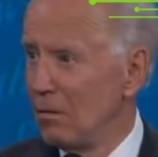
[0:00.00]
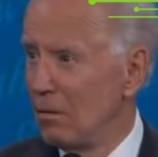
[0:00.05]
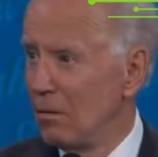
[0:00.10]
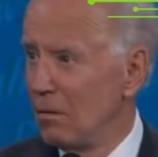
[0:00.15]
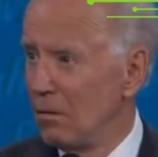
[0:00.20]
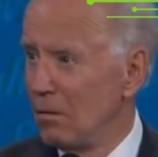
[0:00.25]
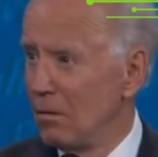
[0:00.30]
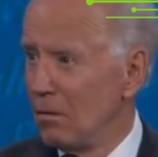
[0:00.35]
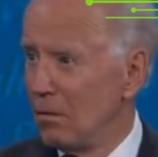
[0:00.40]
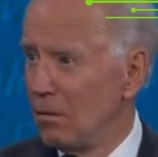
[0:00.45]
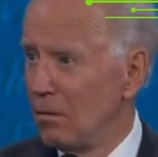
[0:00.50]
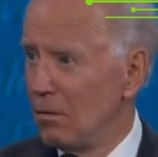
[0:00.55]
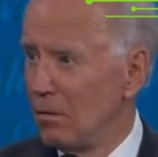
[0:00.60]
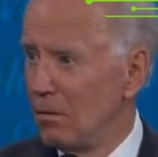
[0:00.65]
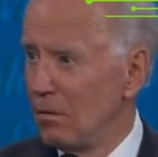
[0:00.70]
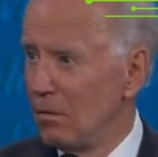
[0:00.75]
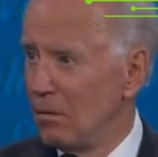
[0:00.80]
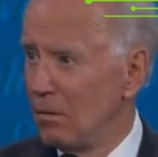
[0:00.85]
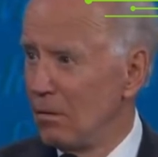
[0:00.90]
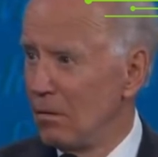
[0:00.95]

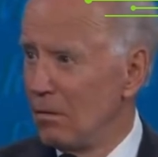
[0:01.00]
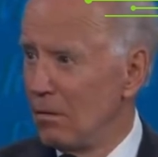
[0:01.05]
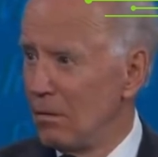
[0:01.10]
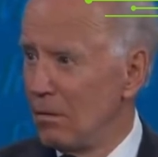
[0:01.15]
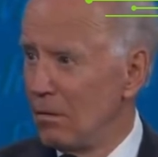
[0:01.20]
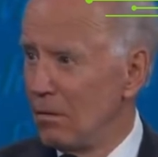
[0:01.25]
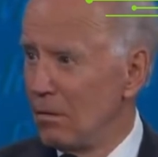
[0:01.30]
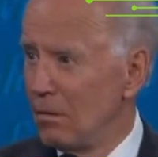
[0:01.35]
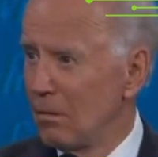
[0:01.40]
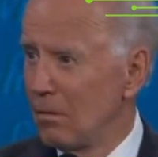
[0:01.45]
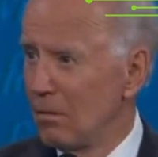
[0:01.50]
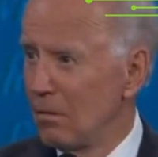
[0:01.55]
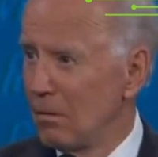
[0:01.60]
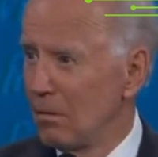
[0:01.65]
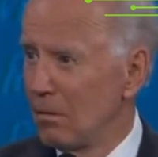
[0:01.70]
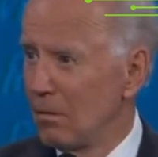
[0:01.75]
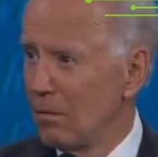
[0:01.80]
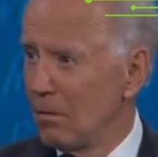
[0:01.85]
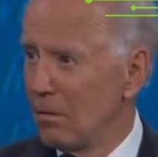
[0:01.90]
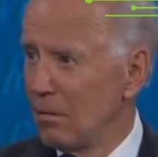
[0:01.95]

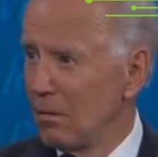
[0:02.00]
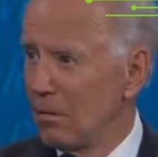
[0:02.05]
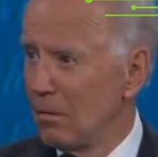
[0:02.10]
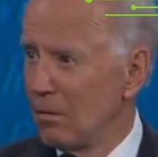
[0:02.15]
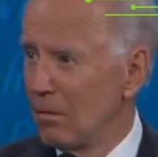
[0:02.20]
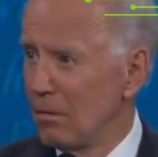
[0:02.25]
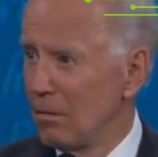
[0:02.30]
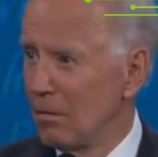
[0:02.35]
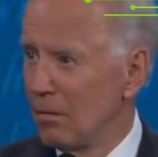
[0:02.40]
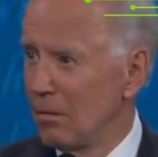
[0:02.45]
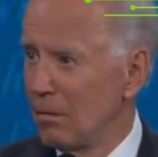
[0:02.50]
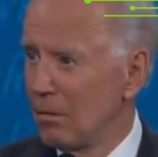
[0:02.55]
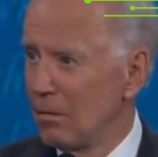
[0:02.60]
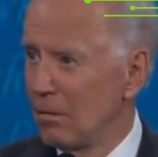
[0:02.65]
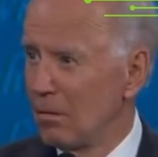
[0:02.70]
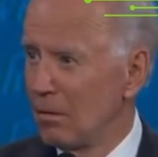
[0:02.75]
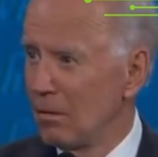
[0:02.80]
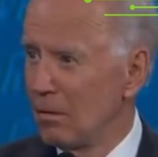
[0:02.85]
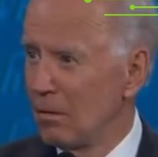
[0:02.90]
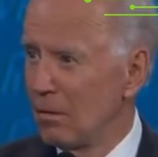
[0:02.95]

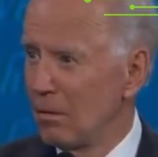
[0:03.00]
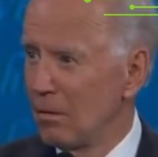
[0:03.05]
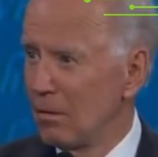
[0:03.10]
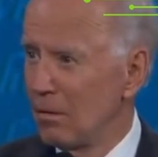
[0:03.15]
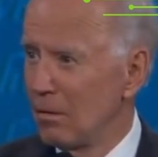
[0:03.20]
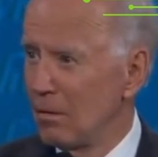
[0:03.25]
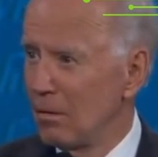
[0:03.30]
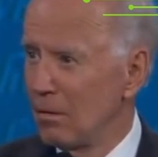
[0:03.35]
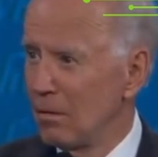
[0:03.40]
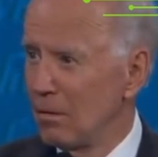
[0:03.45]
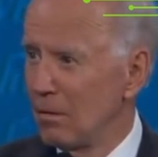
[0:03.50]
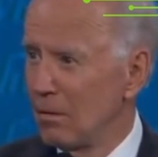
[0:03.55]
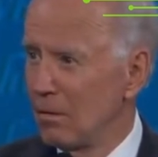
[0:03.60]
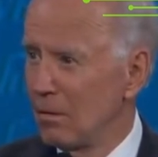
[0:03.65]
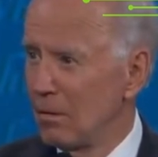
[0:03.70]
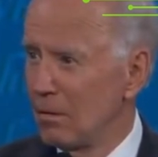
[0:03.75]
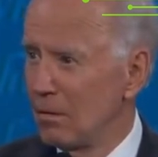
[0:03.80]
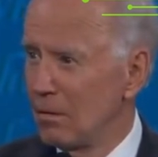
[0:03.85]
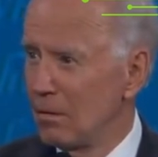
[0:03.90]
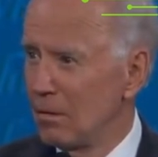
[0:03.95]

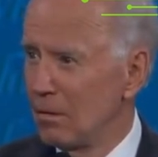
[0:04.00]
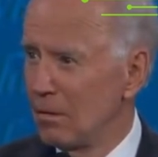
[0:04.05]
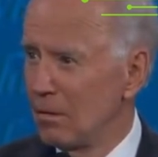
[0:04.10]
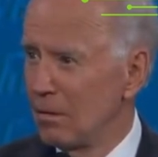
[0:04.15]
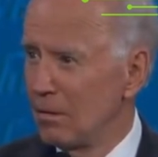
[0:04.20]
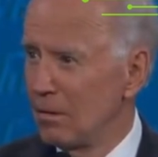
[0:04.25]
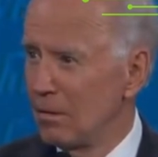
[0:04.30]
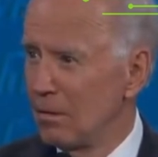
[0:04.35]
This person isn't speaking.